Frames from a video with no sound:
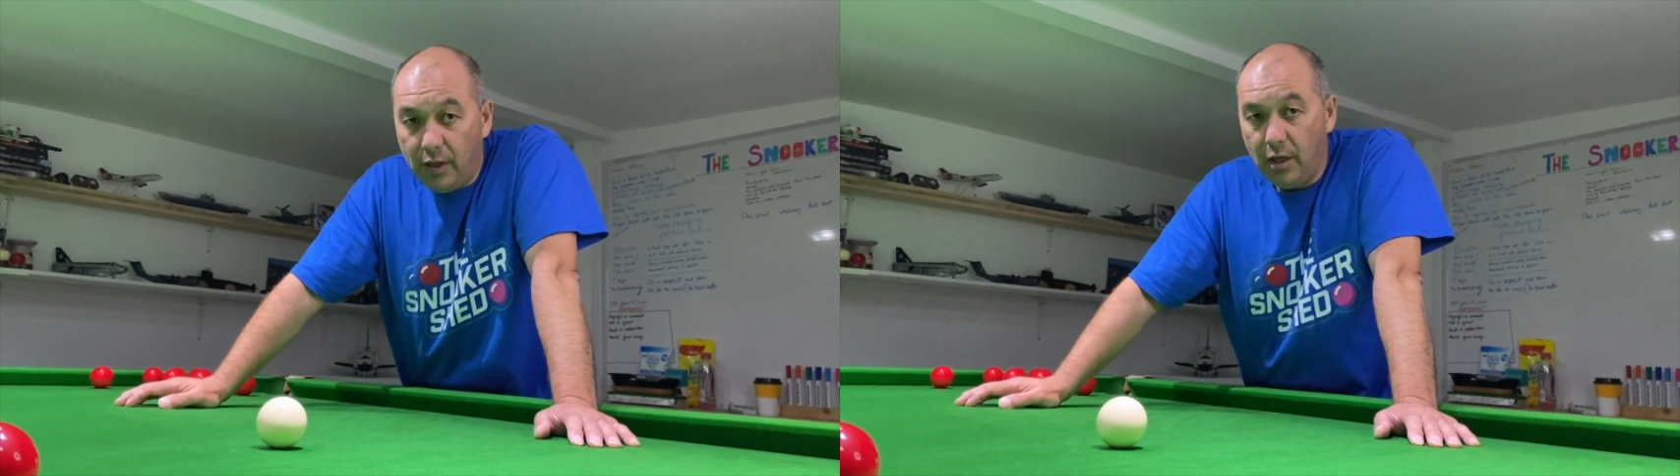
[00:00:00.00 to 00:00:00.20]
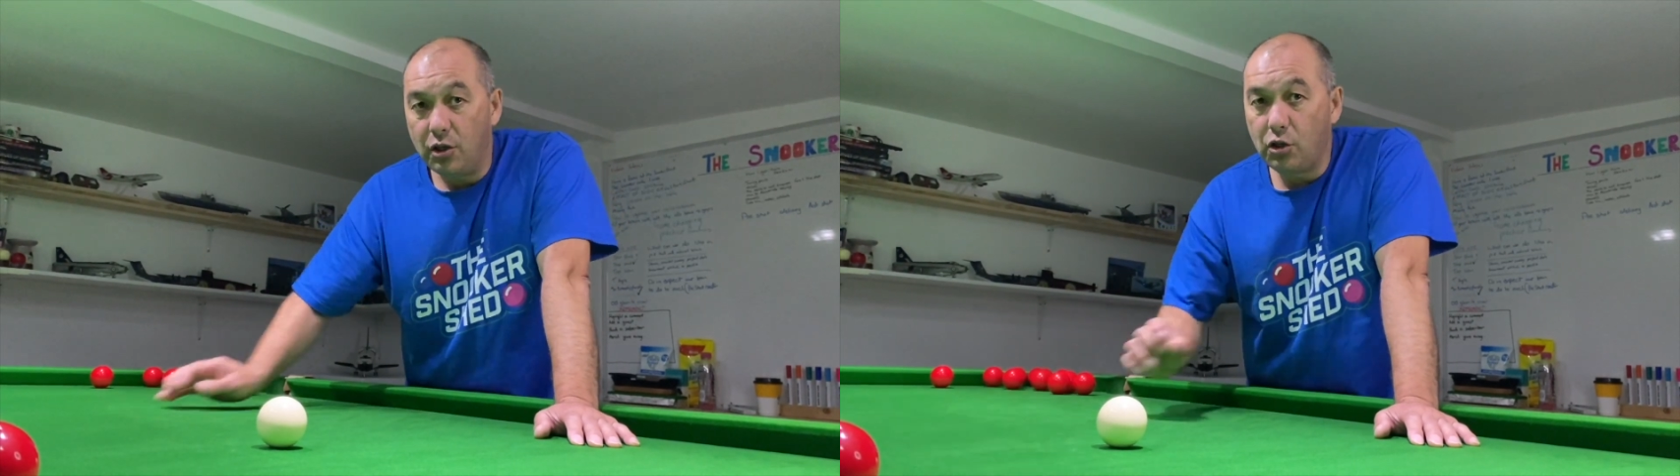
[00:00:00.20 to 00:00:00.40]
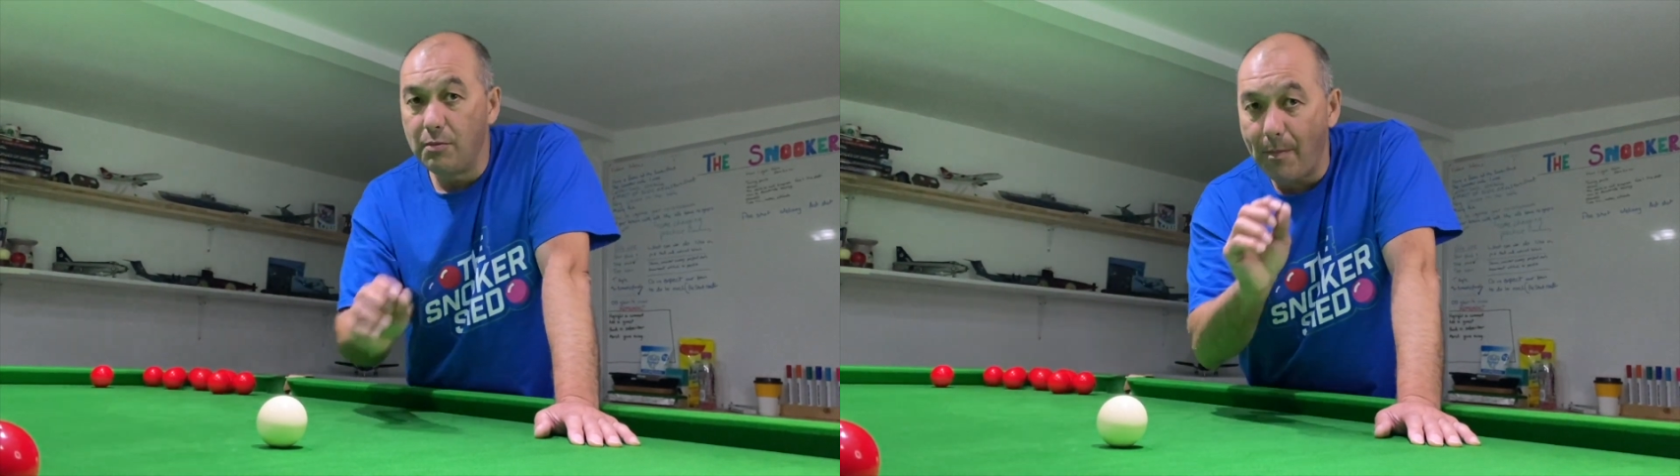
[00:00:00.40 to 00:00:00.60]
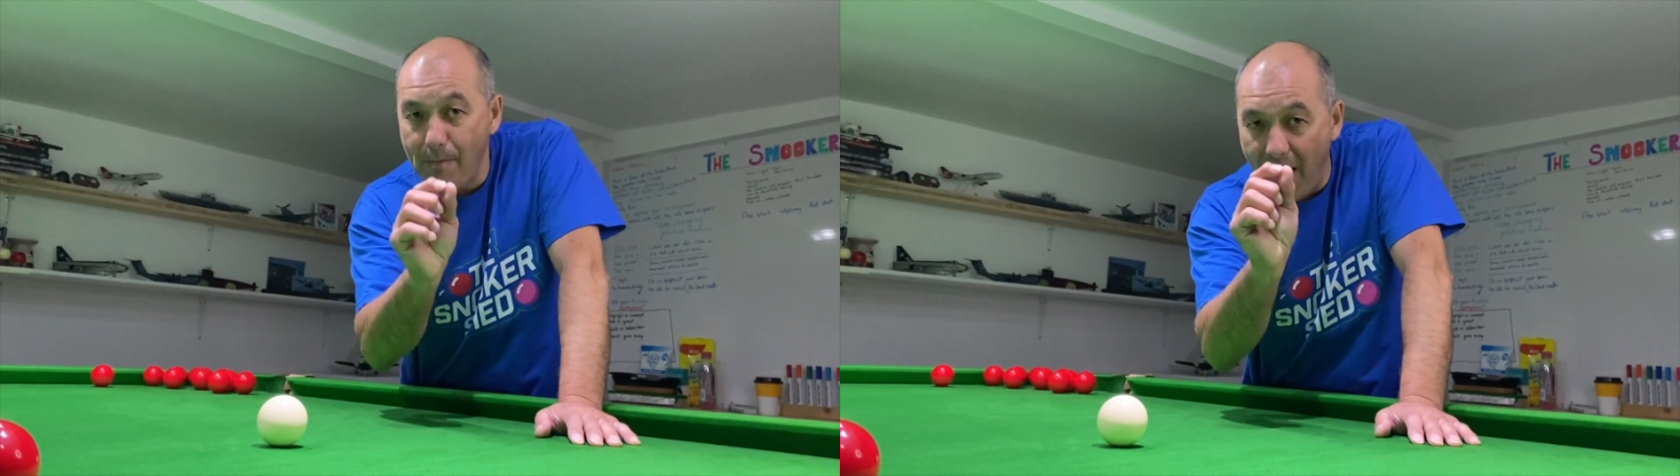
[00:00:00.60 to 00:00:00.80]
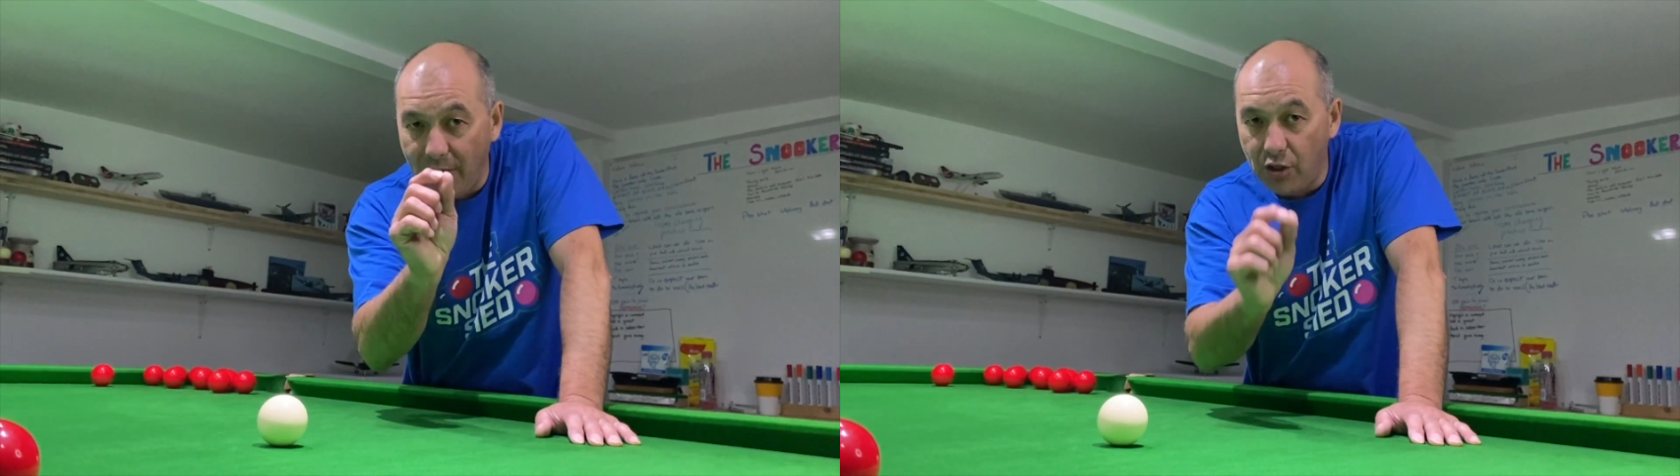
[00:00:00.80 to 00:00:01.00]
So my
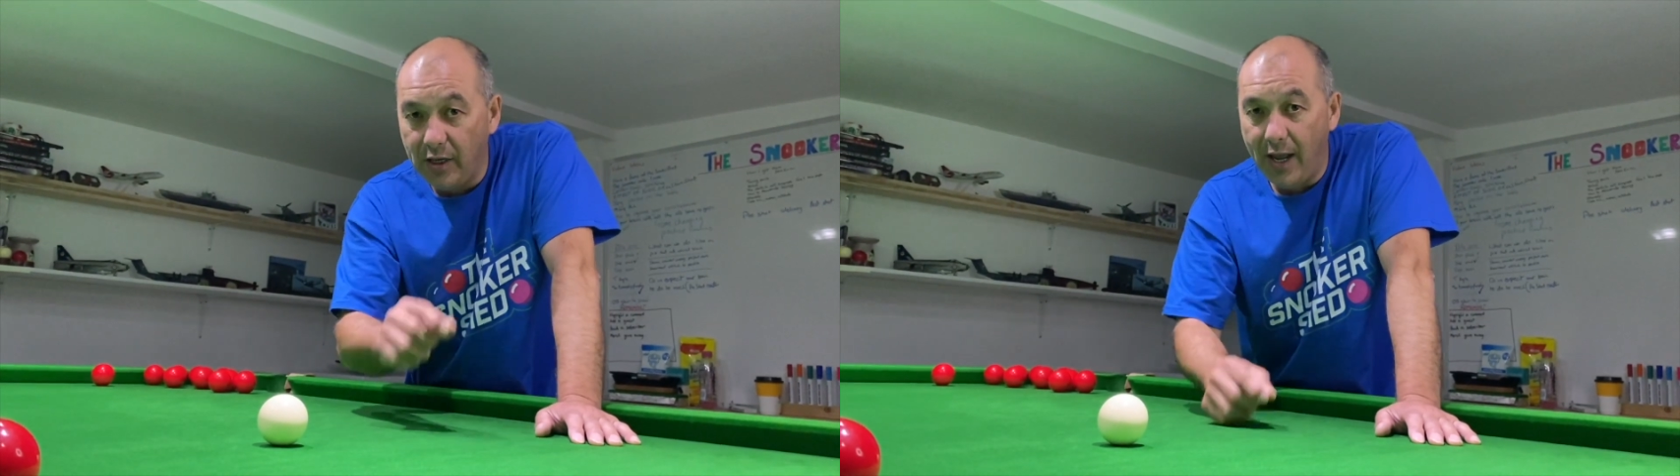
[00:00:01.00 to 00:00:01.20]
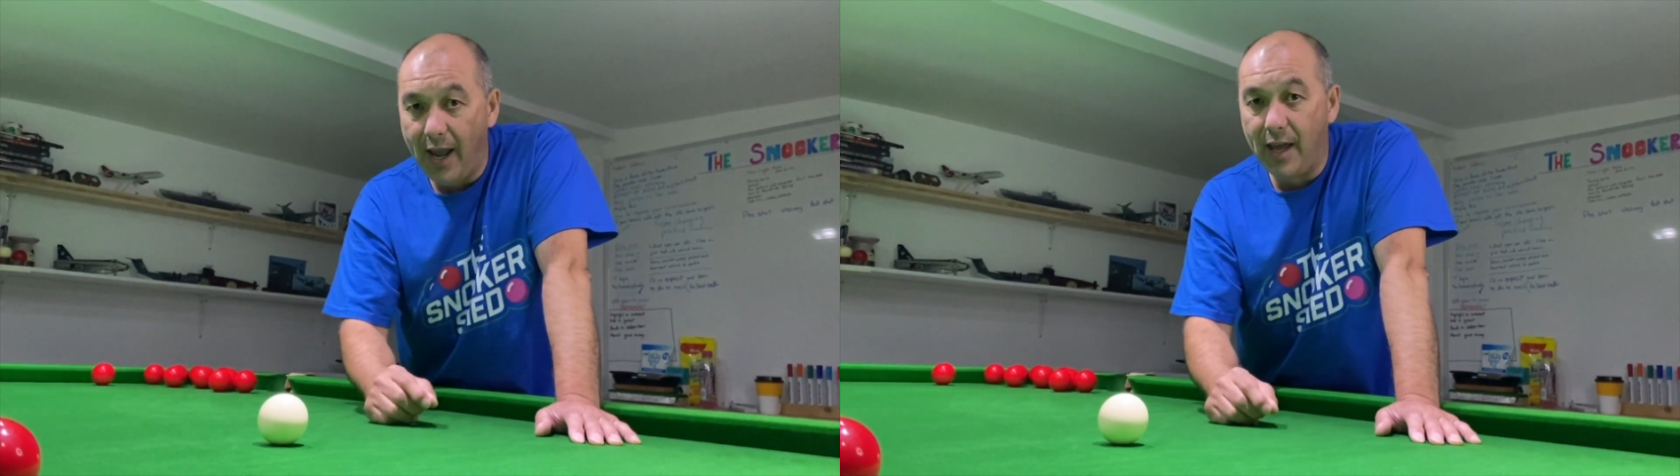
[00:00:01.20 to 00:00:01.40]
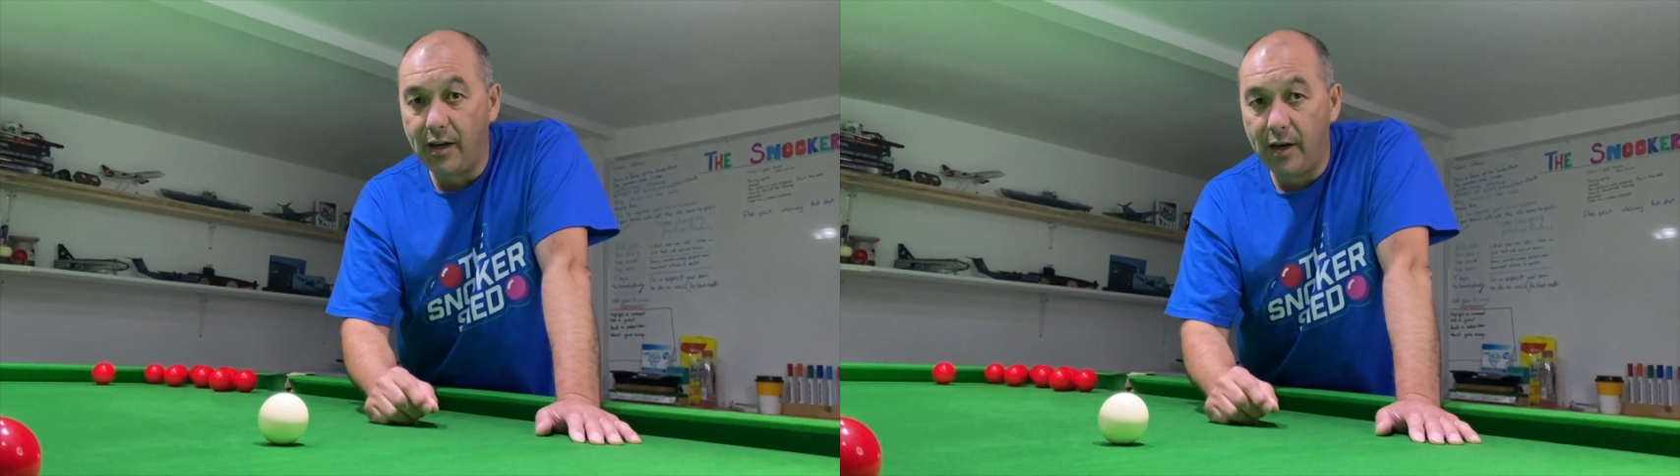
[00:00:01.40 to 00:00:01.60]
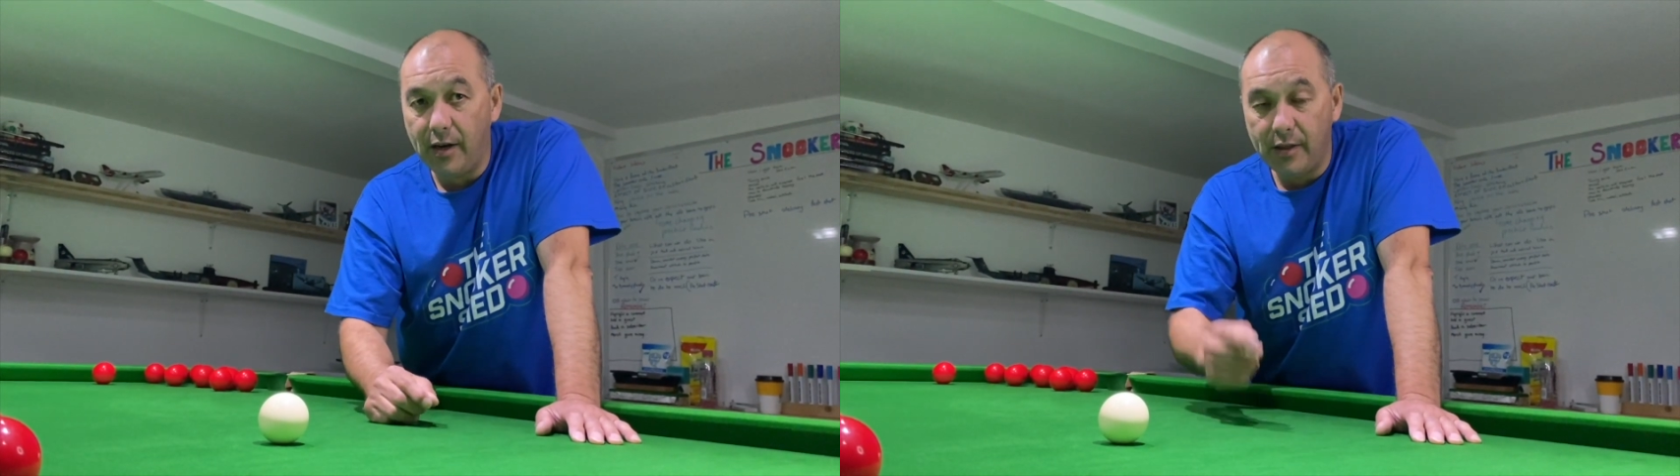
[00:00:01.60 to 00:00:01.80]
margin of error